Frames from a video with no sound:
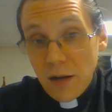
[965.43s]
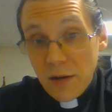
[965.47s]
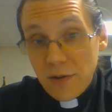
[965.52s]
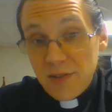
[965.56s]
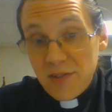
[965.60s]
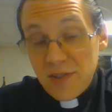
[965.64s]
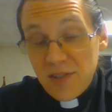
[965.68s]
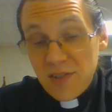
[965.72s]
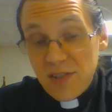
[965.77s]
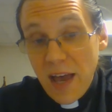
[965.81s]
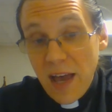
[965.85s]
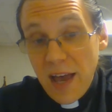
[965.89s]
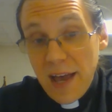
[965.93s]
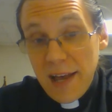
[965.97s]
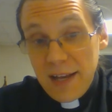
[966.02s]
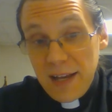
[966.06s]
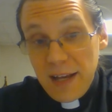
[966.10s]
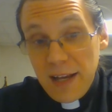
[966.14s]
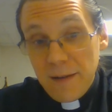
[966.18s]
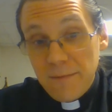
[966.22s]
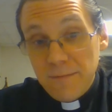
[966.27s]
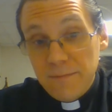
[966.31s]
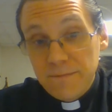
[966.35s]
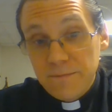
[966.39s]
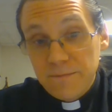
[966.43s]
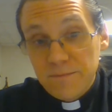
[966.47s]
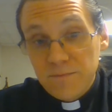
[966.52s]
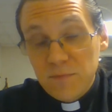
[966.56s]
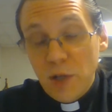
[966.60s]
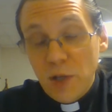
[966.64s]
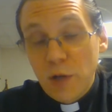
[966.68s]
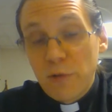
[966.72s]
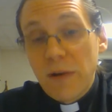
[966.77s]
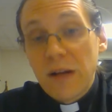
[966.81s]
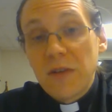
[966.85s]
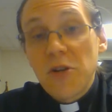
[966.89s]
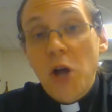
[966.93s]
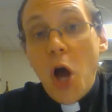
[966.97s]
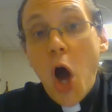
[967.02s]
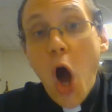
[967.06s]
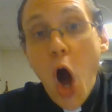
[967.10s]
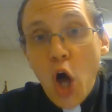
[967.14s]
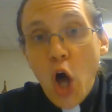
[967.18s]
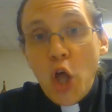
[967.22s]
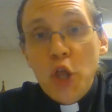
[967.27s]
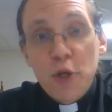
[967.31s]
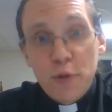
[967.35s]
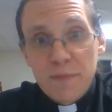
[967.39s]
our society around
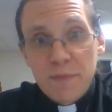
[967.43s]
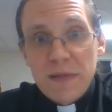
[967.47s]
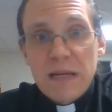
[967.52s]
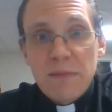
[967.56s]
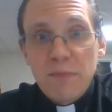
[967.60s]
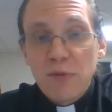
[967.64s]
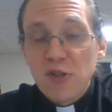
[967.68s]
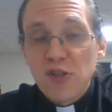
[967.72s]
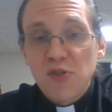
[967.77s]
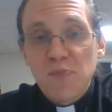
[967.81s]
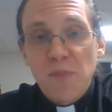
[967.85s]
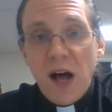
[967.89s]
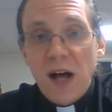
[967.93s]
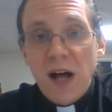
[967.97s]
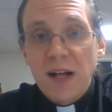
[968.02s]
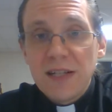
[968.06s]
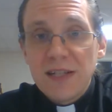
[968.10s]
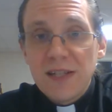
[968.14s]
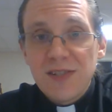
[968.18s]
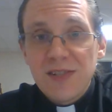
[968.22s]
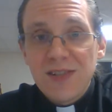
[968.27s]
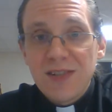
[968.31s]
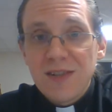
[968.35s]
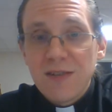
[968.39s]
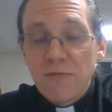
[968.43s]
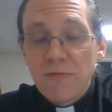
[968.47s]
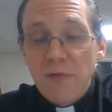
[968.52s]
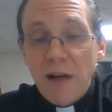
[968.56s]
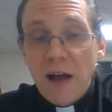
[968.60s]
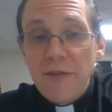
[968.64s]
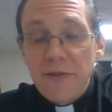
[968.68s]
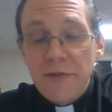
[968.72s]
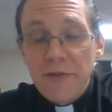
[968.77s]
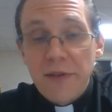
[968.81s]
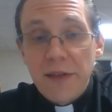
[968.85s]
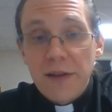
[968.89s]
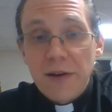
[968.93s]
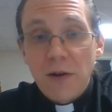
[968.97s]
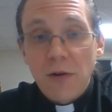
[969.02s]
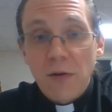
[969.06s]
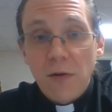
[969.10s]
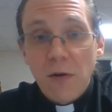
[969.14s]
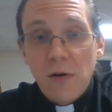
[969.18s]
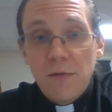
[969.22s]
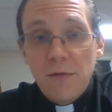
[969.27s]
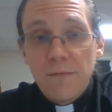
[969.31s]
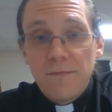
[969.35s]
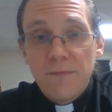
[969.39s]
other people's bodies rather than our
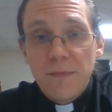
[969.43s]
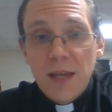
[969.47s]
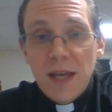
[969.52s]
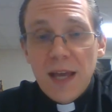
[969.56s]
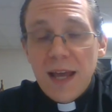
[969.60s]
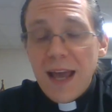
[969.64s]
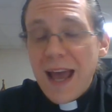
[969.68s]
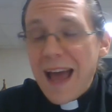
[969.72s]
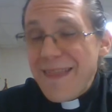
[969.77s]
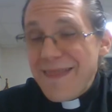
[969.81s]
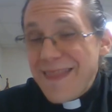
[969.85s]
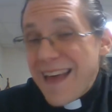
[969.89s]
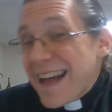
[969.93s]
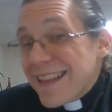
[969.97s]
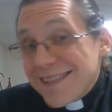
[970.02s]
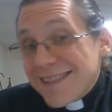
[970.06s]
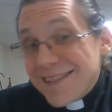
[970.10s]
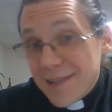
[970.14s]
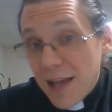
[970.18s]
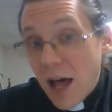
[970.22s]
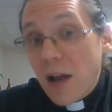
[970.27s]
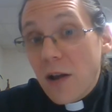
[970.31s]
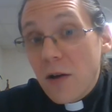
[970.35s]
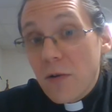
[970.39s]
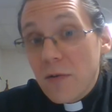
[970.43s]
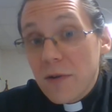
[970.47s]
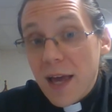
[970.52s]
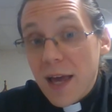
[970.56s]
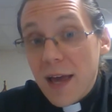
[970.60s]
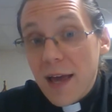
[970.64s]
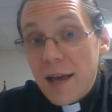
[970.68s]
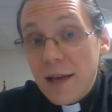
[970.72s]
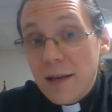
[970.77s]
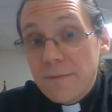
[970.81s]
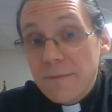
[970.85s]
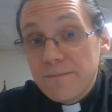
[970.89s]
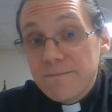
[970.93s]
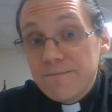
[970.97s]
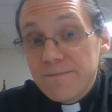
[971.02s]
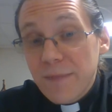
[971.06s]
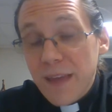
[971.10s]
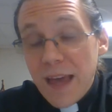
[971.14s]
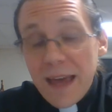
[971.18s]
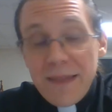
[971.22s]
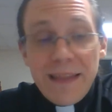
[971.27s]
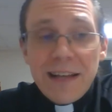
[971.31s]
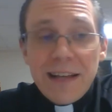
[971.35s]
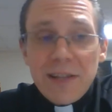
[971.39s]
own. And that's not okay.
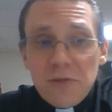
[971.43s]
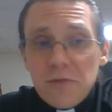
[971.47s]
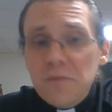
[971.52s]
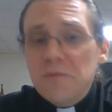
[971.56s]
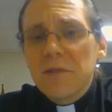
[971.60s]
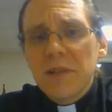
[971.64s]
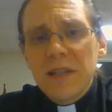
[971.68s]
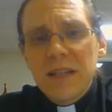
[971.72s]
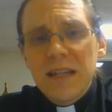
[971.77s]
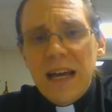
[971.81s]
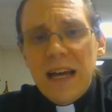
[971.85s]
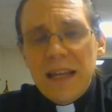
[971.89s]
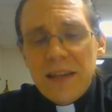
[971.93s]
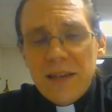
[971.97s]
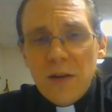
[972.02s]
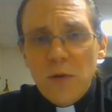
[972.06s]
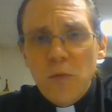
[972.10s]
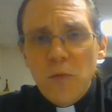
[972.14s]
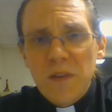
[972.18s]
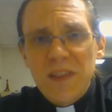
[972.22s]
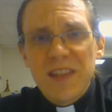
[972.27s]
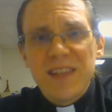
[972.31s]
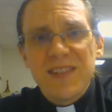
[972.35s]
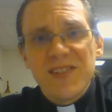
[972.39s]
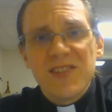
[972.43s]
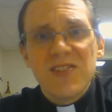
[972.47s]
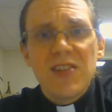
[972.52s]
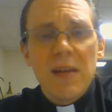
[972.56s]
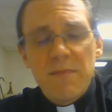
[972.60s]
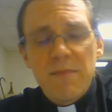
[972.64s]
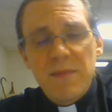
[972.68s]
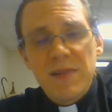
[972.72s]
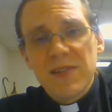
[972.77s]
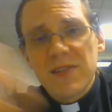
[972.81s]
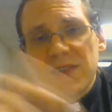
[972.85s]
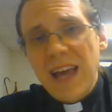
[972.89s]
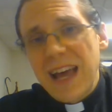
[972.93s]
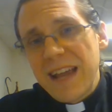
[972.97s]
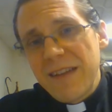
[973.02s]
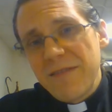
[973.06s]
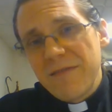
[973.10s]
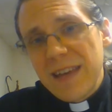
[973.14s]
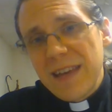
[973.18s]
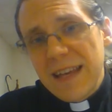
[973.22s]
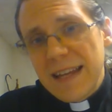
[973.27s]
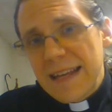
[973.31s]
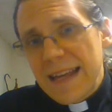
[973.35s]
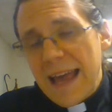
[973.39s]
And that's really, I think, what this statement is kind of
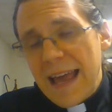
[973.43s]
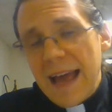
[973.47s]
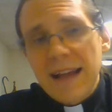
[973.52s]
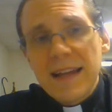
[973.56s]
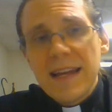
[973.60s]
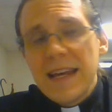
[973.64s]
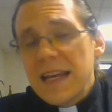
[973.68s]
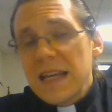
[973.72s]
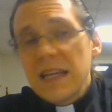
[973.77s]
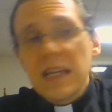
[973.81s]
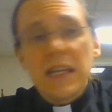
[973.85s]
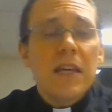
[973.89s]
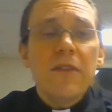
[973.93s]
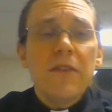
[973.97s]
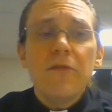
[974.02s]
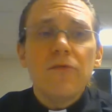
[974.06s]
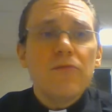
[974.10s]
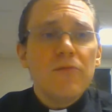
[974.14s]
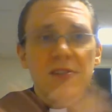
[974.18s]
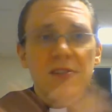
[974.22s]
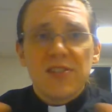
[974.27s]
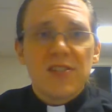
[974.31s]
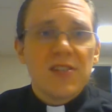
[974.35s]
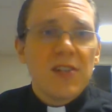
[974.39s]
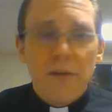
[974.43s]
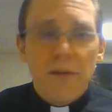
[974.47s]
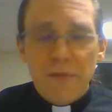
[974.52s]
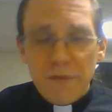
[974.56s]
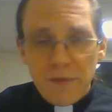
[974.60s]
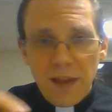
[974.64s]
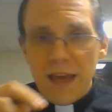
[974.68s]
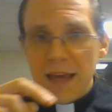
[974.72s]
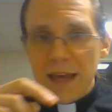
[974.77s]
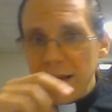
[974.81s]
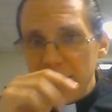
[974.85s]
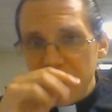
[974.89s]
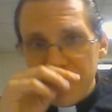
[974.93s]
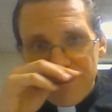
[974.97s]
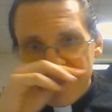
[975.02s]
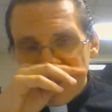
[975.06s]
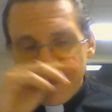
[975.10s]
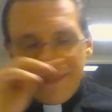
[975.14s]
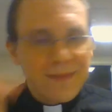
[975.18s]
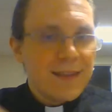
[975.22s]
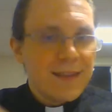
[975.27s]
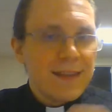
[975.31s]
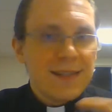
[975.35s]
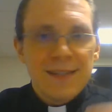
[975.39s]
getting at, even with stuff like
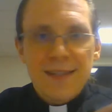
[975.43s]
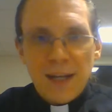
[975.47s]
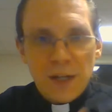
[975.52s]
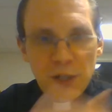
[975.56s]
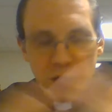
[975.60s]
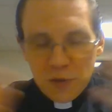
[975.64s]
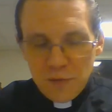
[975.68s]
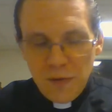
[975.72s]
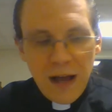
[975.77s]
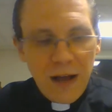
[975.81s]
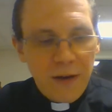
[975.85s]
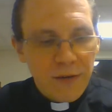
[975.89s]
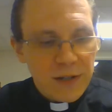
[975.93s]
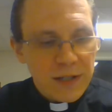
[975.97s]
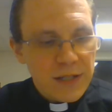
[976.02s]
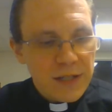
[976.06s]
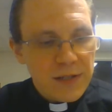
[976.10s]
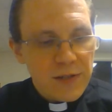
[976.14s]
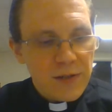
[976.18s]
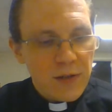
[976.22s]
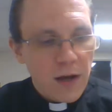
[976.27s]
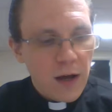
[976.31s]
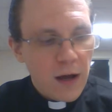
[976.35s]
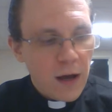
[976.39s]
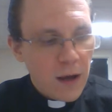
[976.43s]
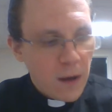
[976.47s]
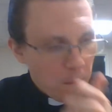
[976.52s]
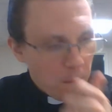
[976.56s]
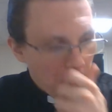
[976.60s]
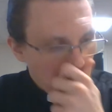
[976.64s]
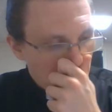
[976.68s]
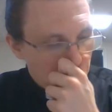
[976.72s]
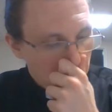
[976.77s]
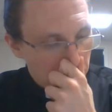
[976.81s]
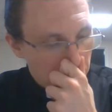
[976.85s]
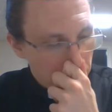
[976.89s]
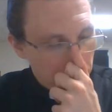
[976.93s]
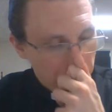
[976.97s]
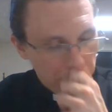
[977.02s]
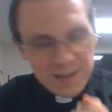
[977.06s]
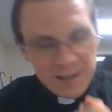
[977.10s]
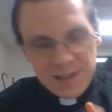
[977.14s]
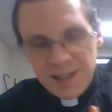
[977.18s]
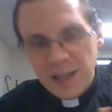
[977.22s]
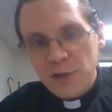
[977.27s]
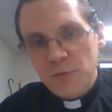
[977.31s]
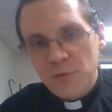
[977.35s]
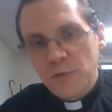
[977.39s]
the sexuality,
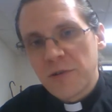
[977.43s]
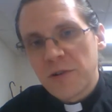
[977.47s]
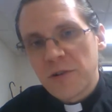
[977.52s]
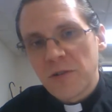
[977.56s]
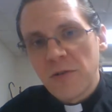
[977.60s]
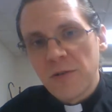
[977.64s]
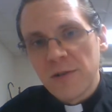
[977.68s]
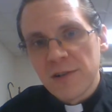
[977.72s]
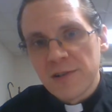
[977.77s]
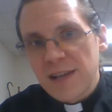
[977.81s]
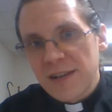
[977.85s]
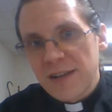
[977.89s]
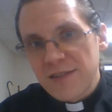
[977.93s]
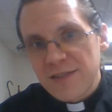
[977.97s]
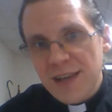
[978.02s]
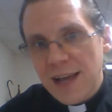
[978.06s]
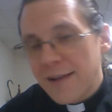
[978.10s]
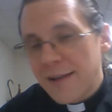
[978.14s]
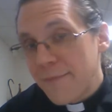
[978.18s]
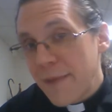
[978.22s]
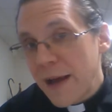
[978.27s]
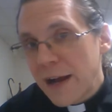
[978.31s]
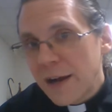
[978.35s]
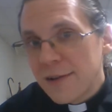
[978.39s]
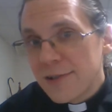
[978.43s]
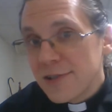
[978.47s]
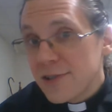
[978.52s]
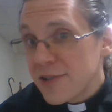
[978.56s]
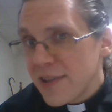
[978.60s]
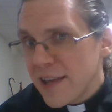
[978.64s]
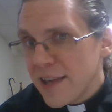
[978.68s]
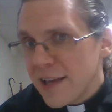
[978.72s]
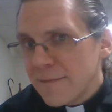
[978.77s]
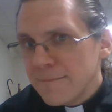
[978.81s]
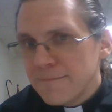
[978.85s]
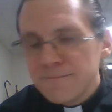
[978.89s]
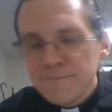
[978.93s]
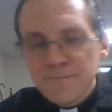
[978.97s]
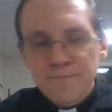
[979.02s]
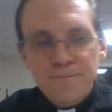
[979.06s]
sexual intercourse outside of marriage thing.